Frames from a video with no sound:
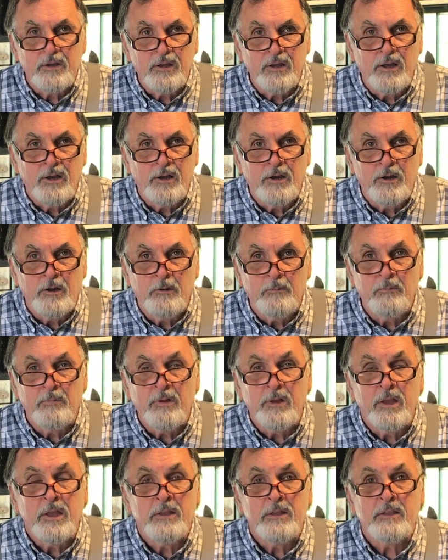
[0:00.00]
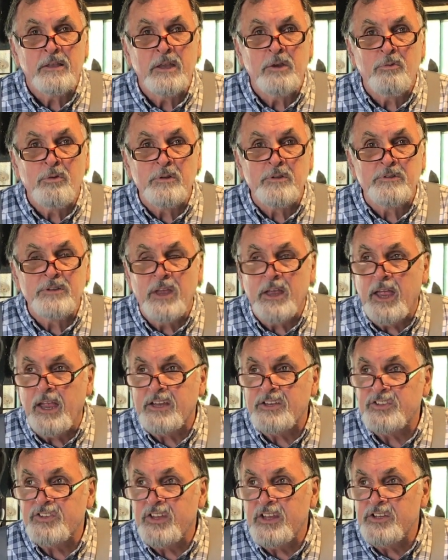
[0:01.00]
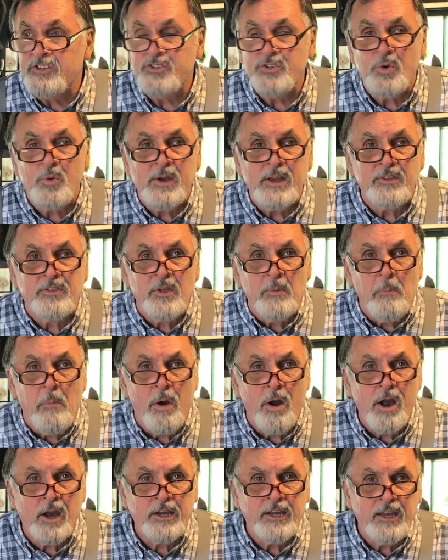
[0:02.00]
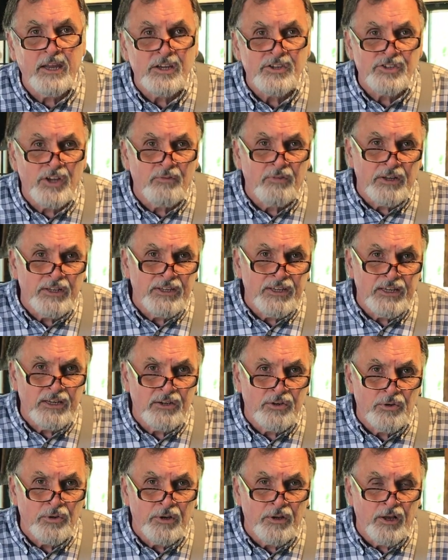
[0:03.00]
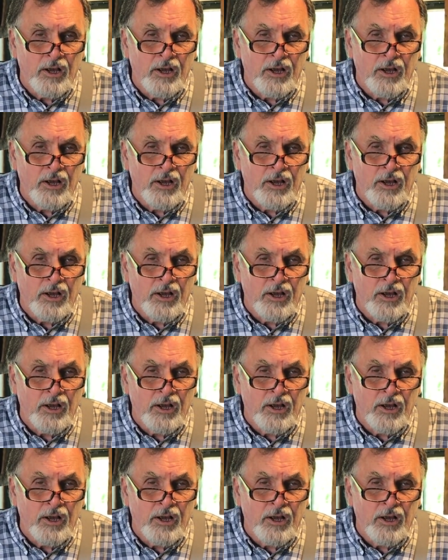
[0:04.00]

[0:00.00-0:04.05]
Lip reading: They would accentuate the markings of a decoy,